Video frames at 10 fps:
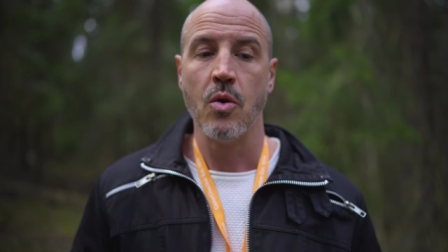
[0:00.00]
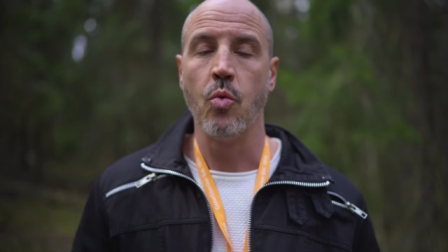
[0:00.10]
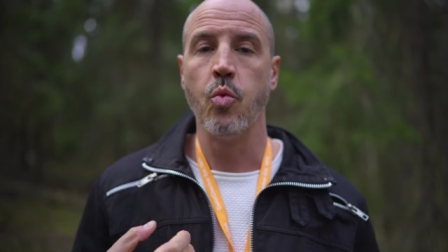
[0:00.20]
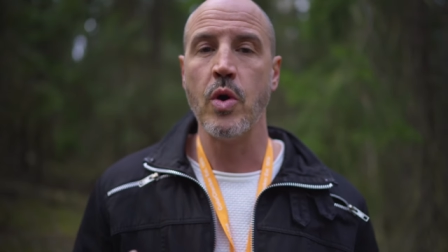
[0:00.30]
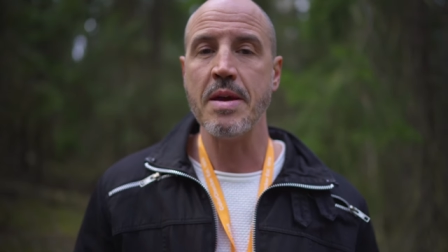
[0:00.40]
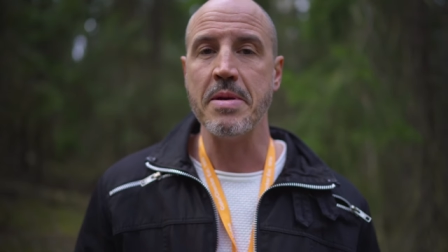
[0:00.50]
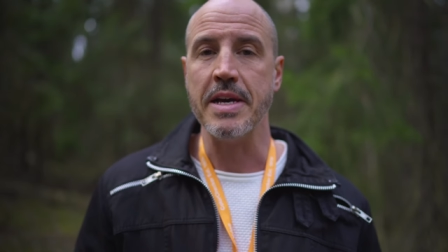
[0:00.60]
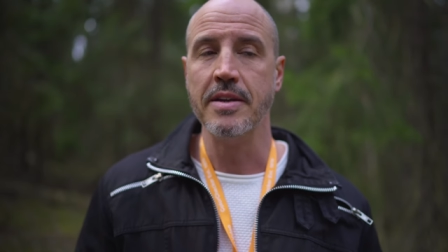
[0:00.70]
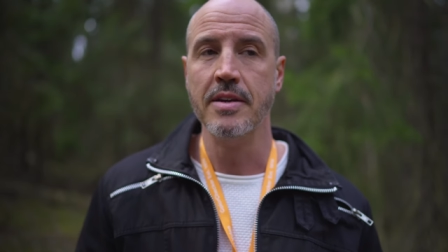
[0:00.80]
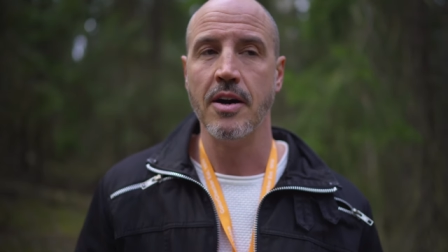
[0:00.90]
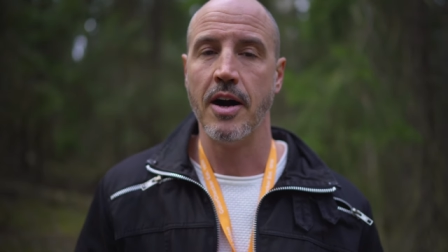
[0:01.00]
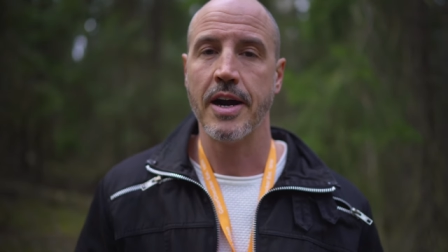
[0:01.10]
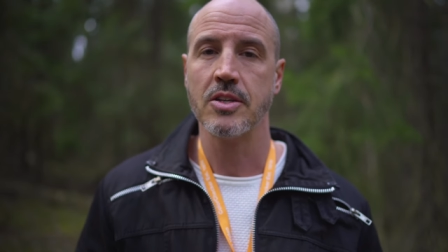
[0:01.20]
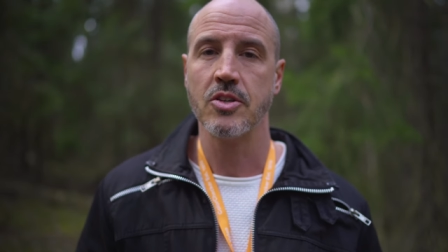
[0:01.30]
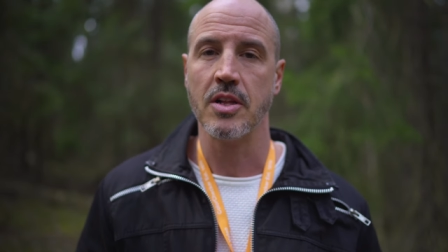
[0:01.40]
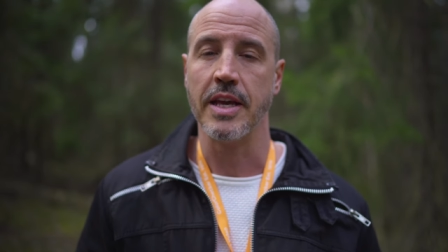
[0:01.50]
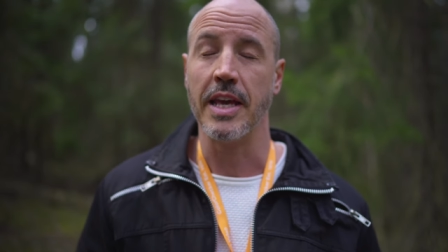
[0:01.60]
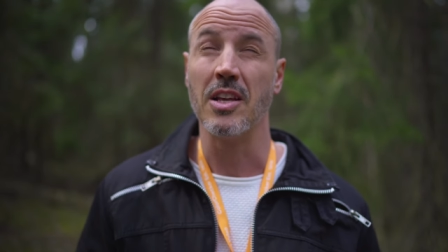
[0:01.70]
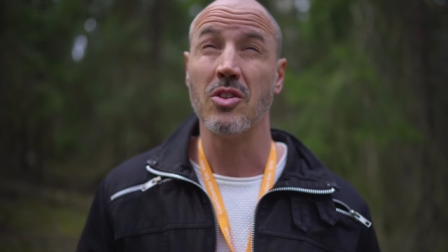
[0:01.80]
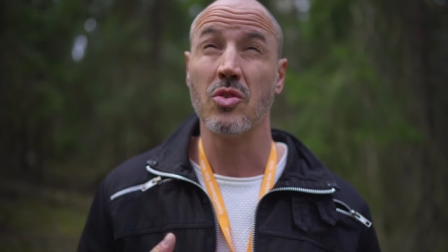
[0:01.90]
women are
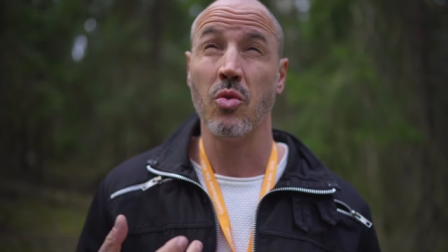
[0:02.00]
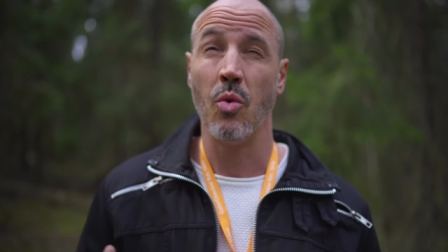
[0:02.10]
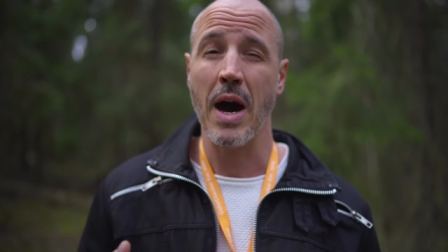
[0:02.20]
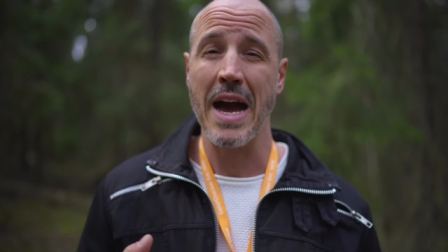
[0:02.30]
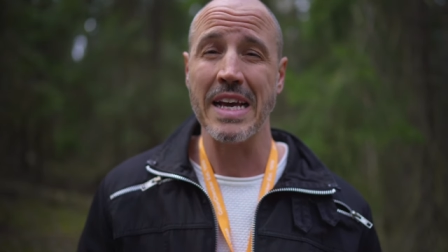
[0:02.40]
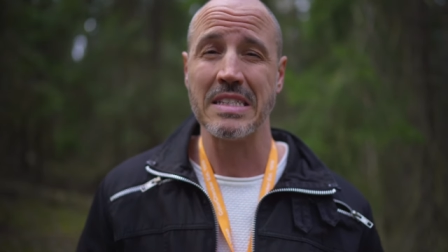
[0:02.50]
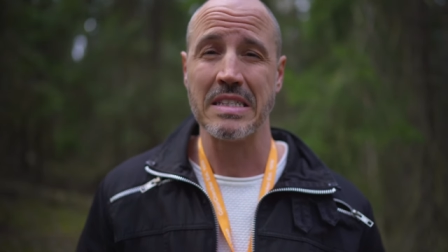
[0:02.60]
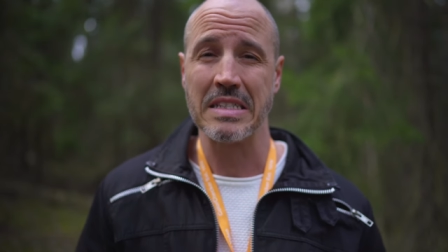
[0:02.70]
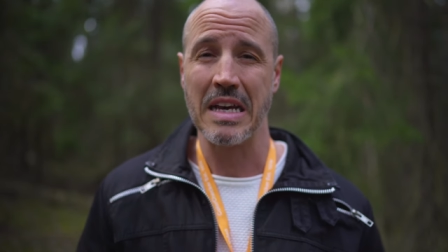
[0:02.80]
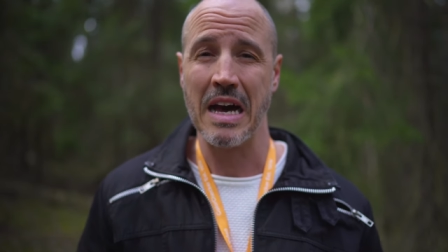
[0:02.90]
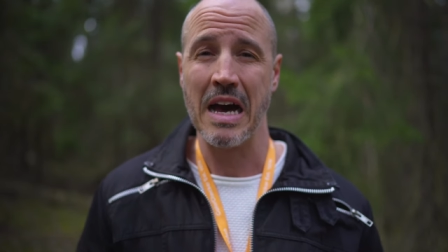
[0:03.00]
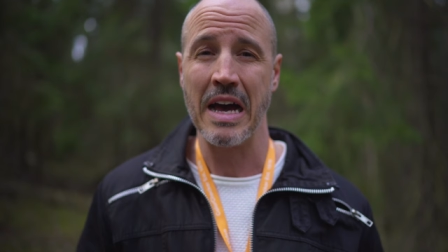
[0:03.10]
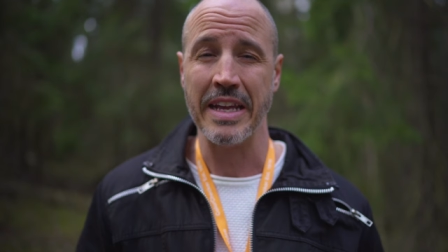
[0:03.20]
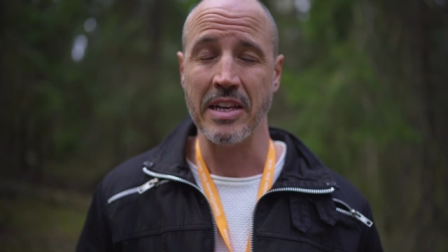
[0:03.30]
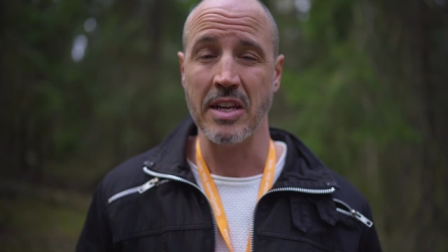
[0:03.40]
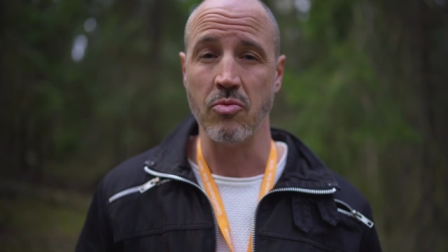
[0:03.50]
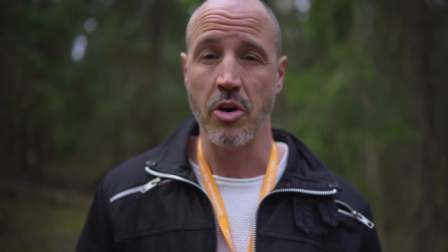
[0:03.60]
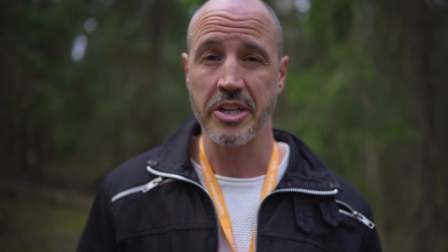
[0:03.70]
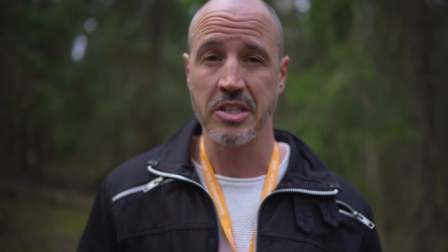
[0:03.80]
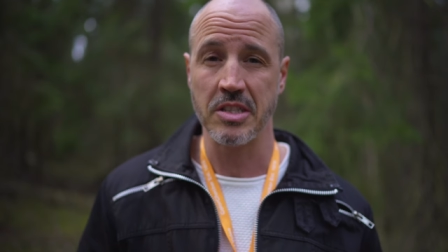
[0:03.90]
actually twice as high in
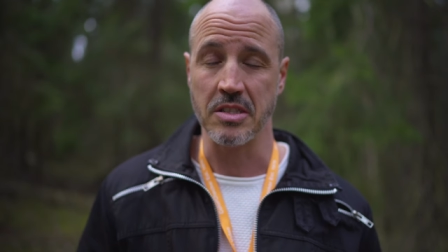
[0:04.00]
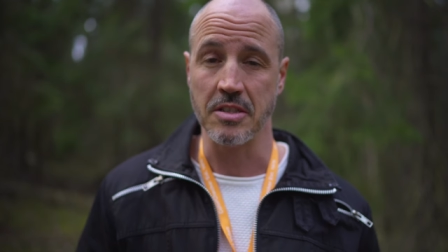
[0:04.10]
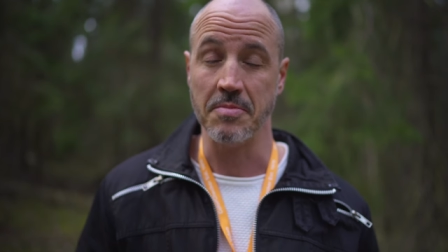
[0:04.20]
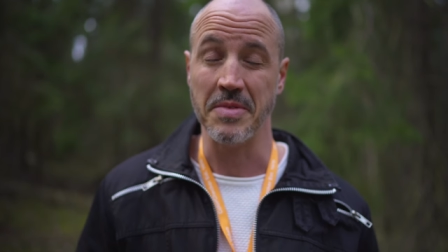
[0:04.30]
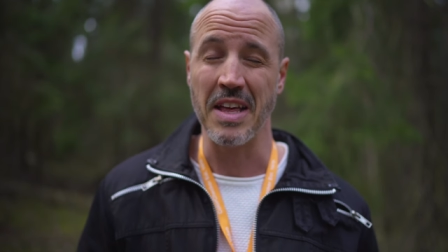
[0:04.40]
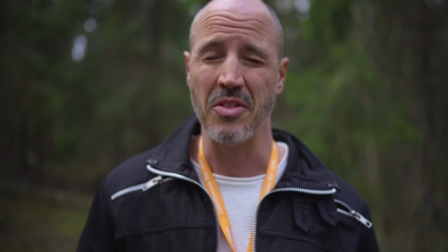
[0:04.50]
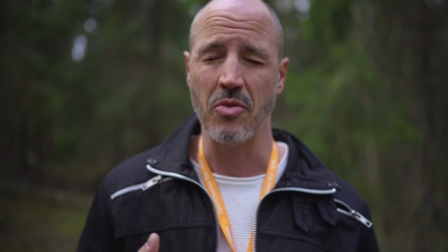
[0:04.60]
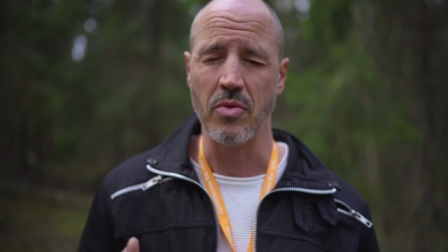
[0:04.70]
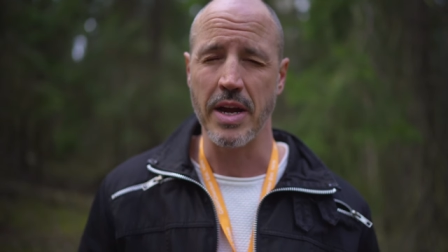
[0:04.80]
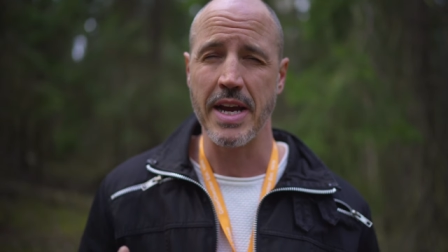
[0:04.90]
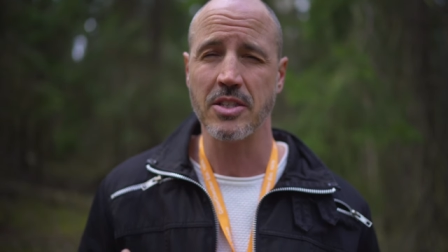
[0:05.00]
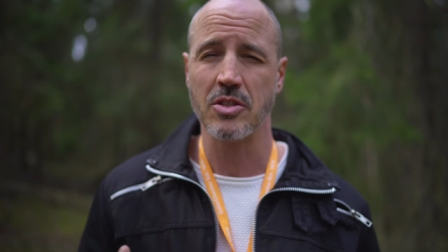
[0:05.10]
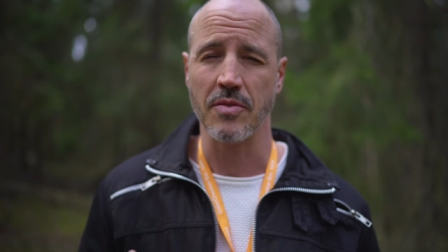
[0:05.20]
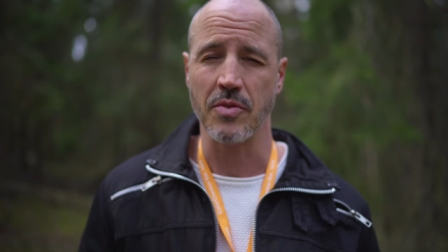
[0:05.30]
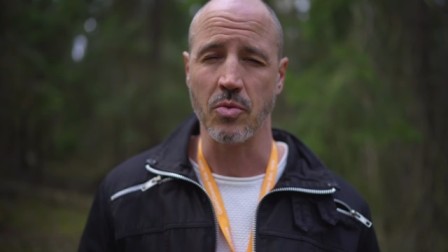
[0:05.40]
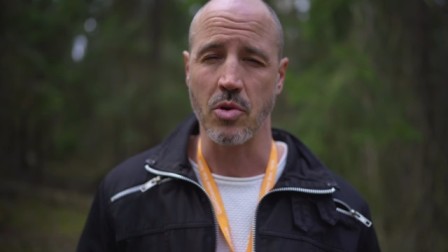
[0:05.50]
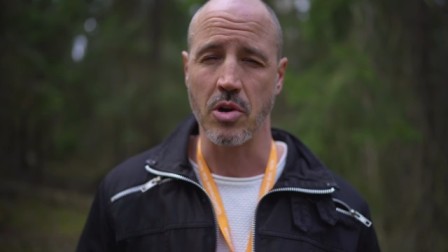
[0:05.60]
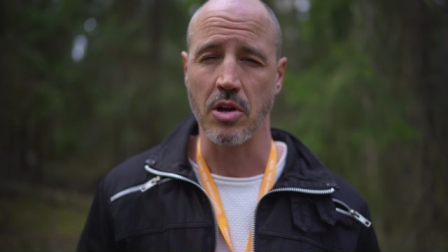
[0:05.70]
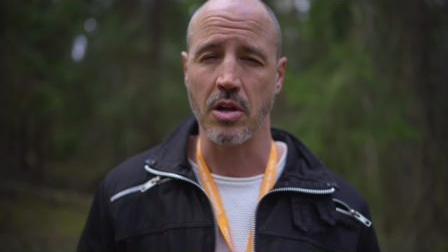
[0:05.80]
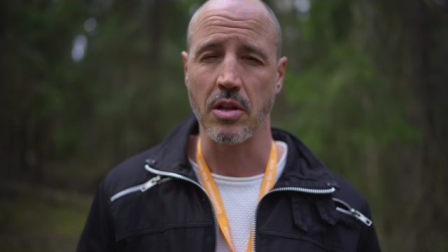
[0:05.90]
neuroticism than the rest of the
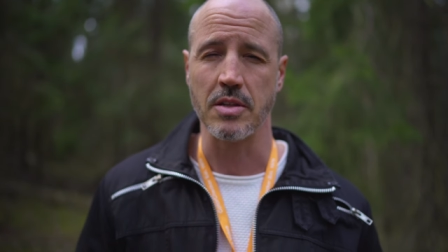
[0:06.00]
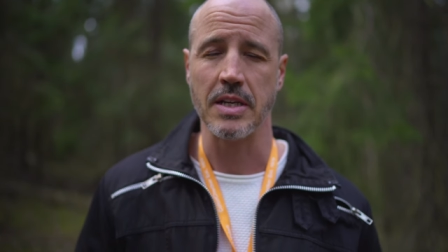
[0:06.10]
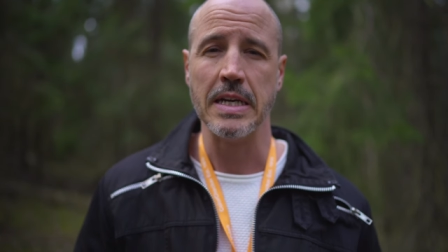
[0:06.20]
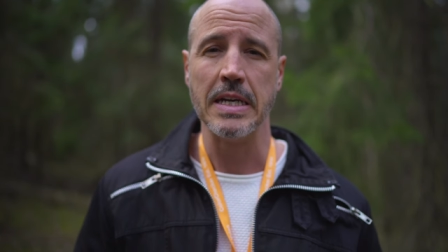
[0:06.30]
world.